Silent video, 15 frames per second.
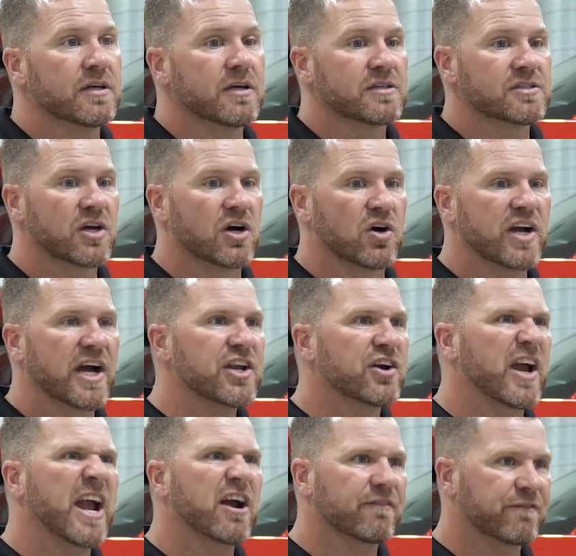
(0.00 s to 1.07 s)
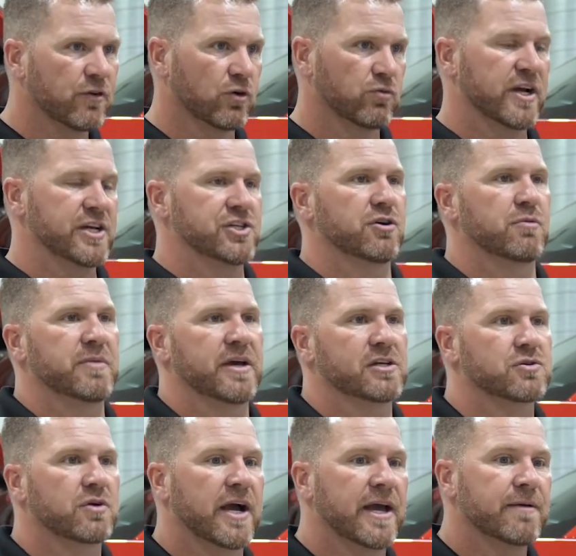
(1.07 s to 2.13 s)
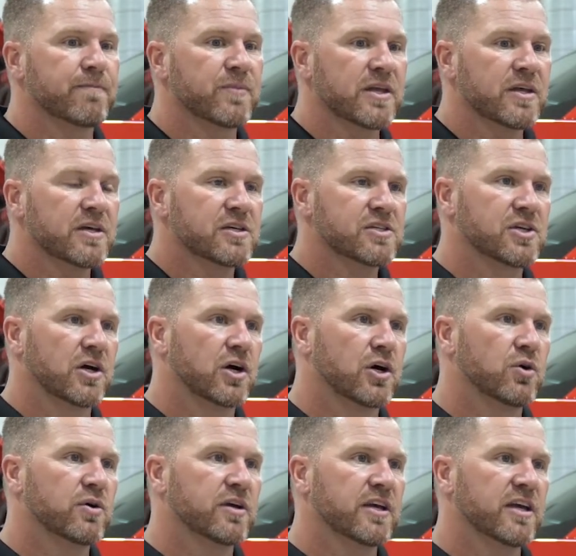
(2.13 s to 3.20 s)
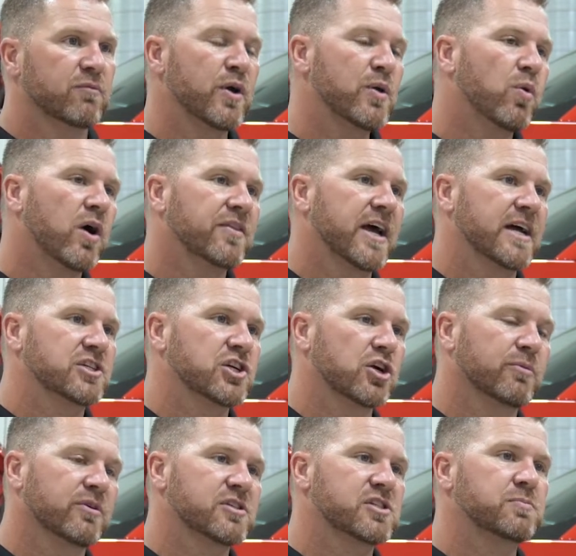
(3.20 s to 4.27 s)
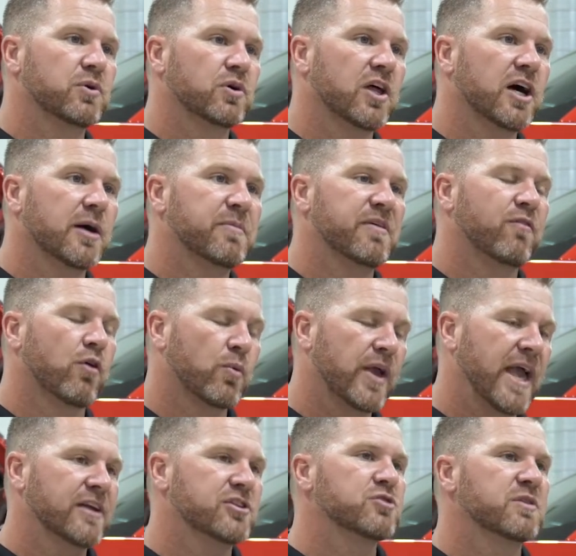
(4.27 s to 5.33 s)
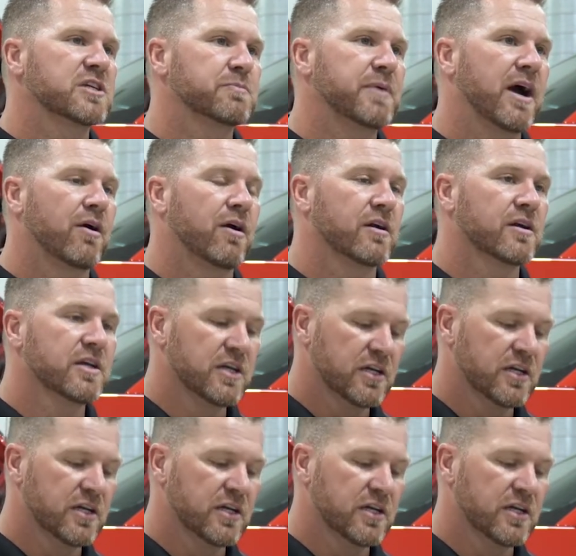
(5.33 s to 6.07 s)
So kind of your air-fuel ratio mix, right? So we want that turbo to spool up before we add too much power.